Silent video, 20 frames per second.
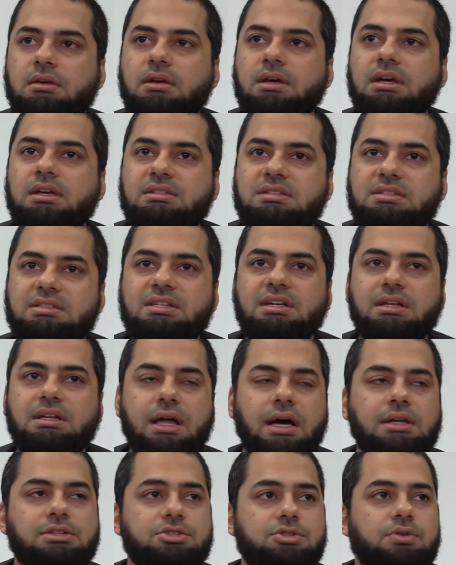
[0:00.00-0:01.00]
is still
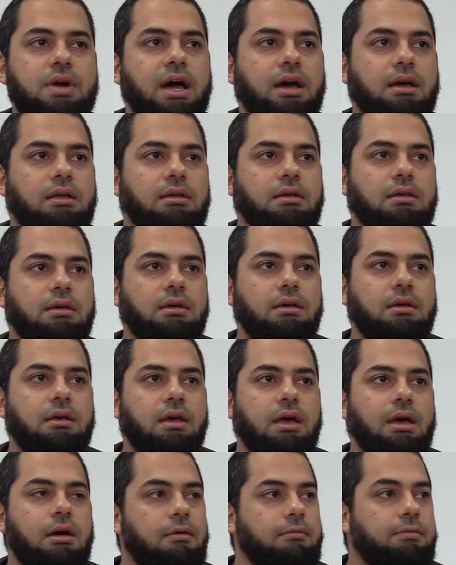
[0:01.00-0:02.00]
on track
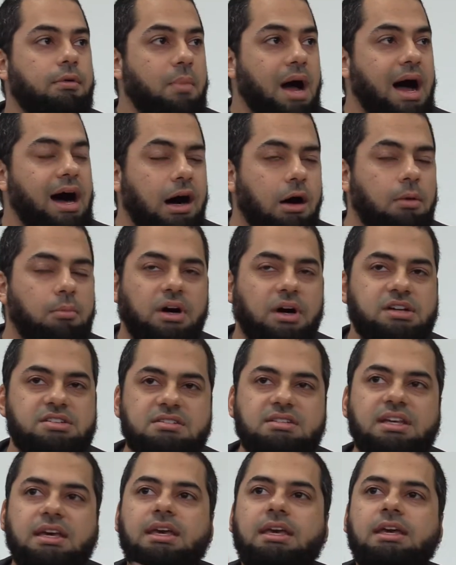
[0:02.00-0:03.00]
from how much
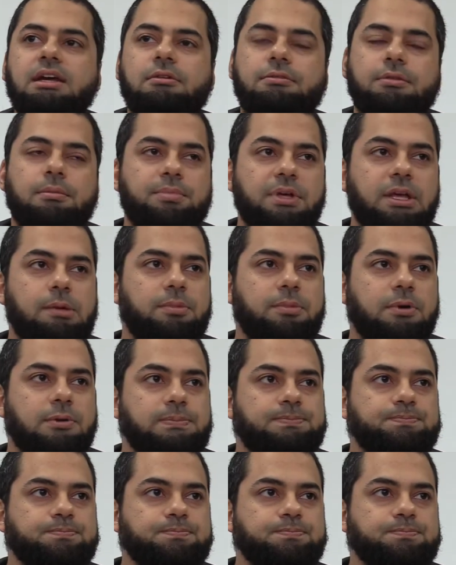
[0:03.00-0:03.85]
they hear from people.